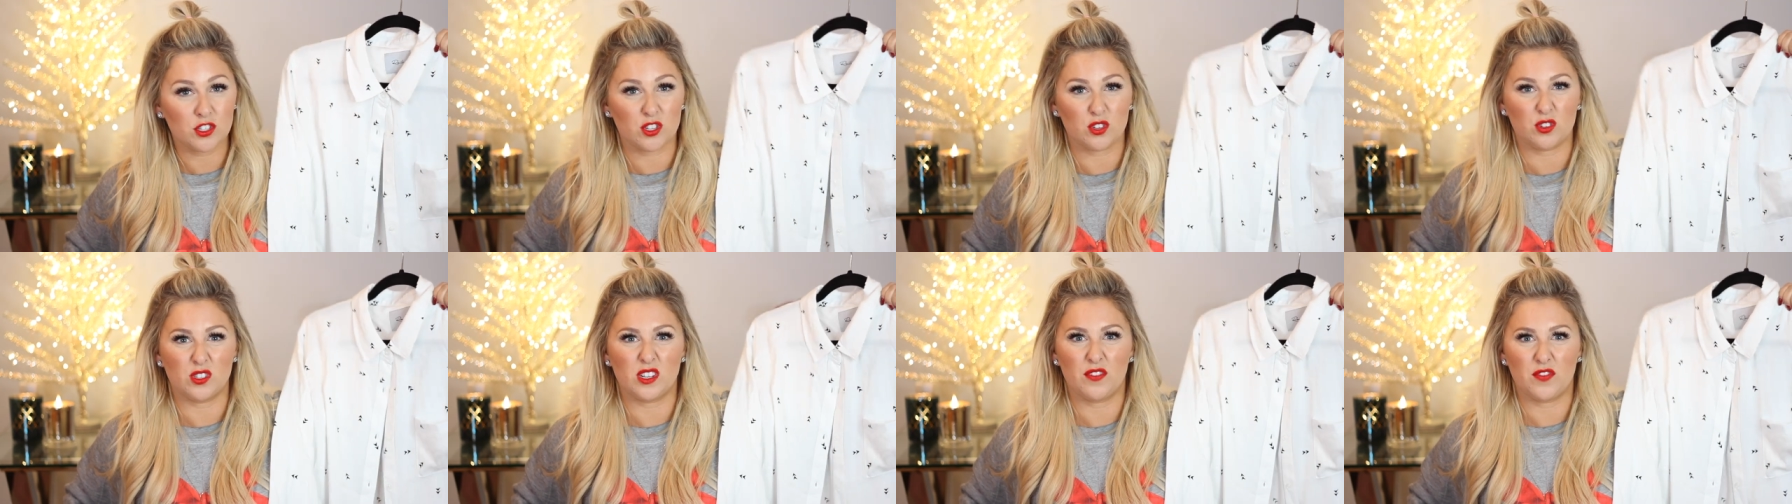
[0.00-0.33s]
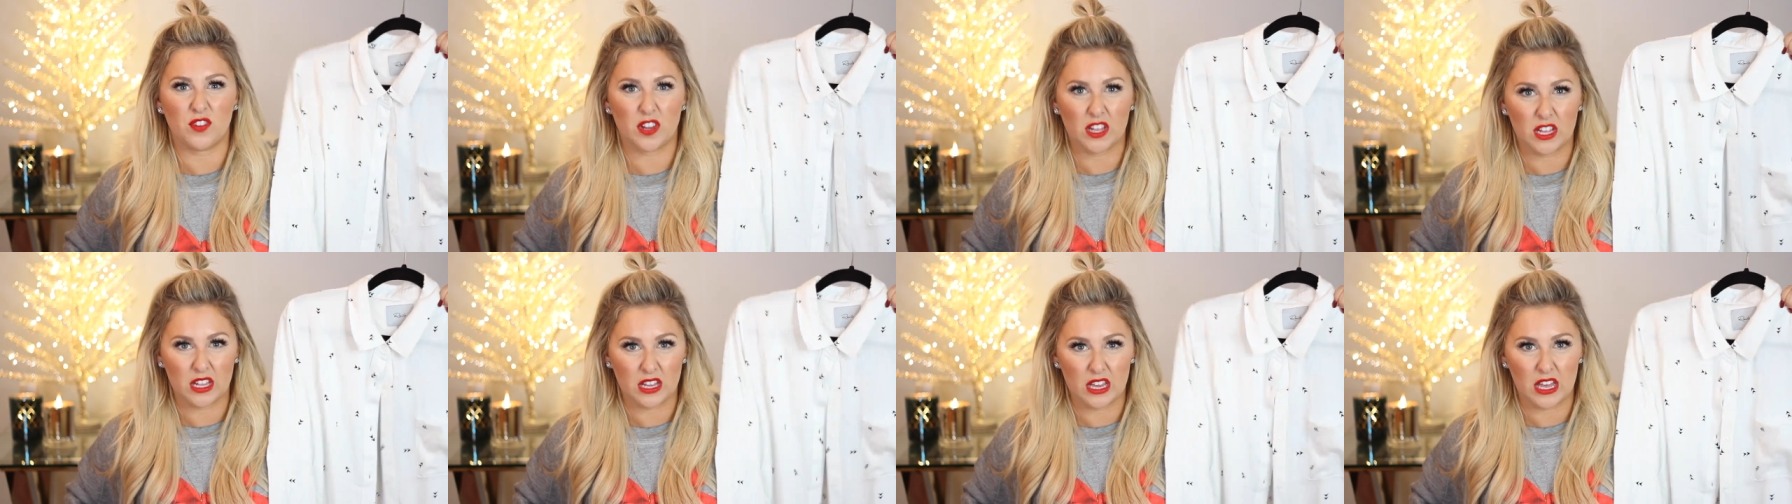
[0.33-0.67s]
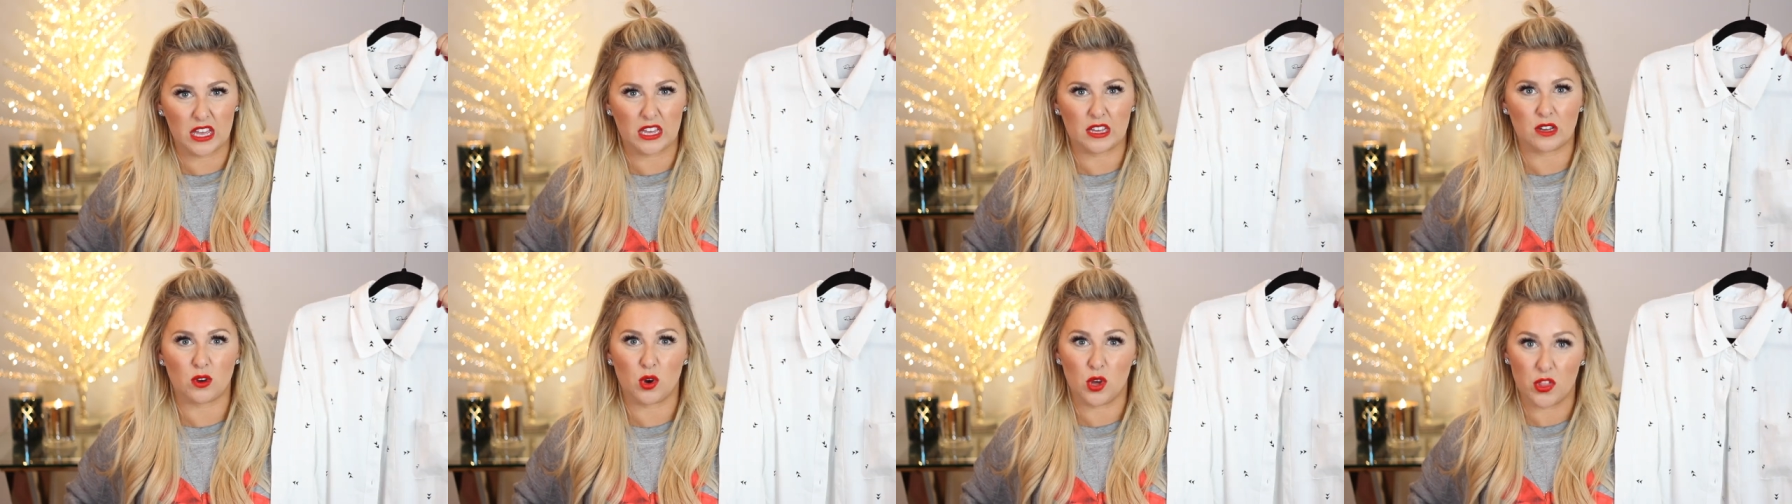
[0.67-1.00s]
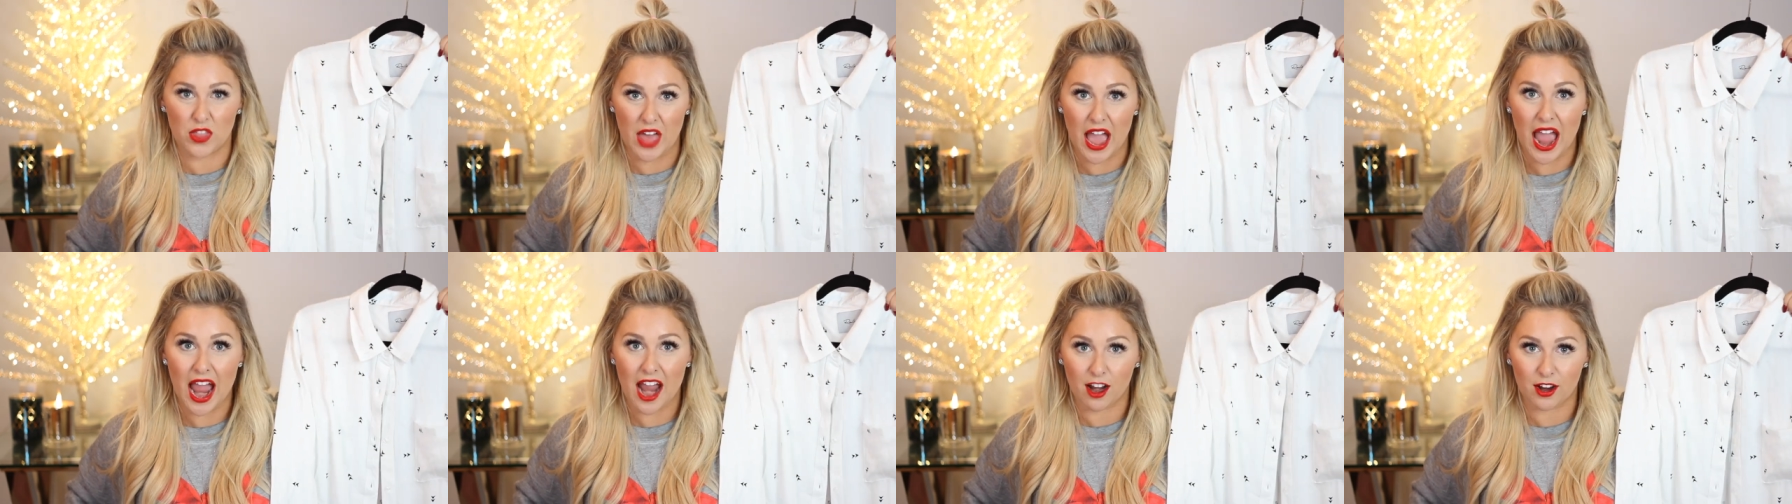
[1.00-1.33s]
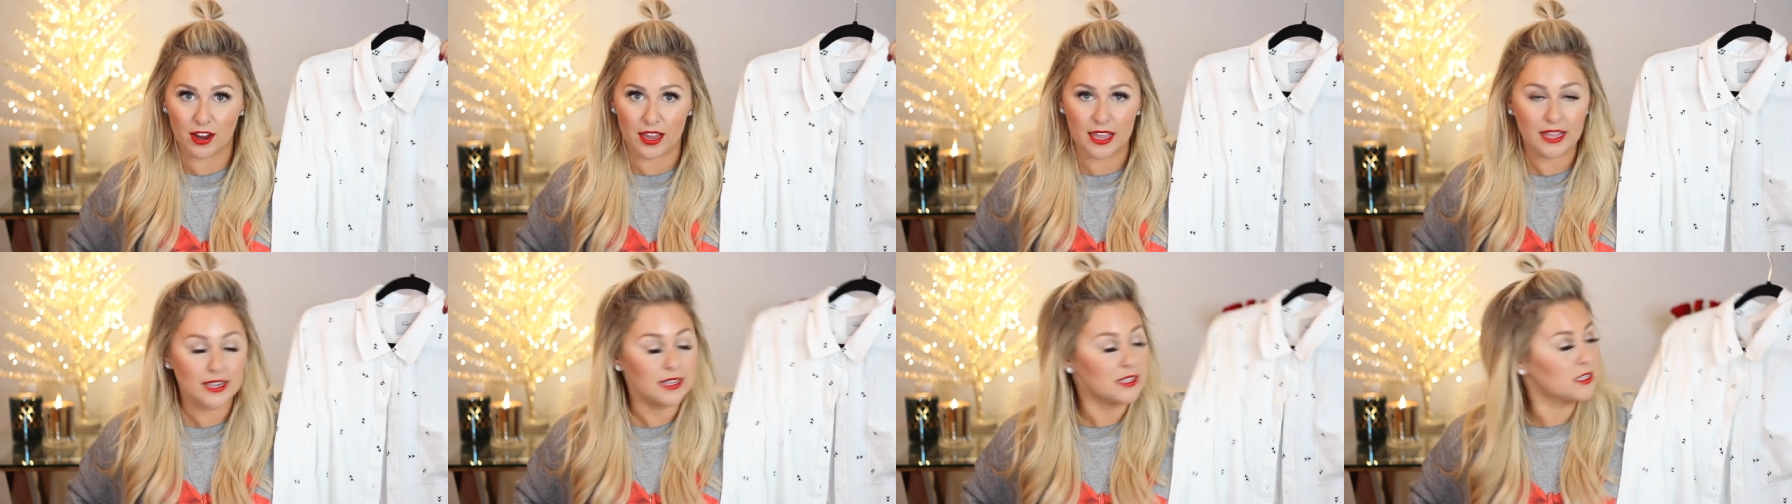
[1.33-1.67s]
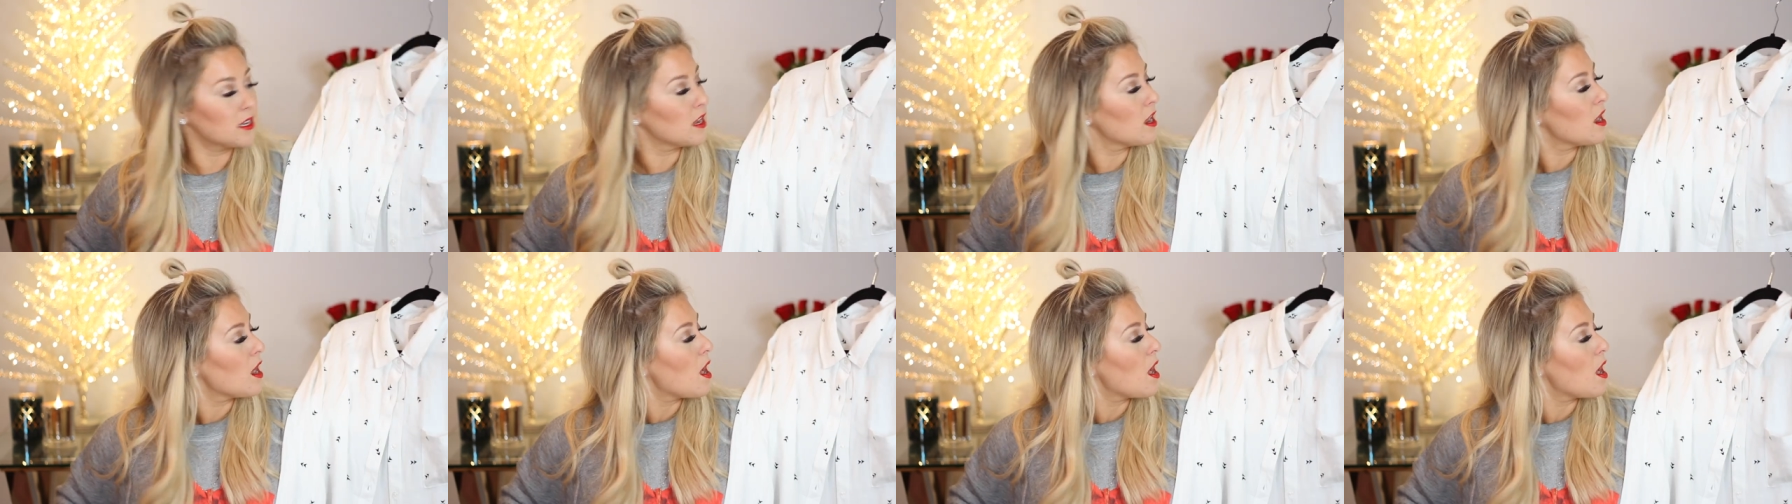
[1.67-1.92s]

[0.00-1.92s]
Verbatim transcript: They're definitely like on the higher end.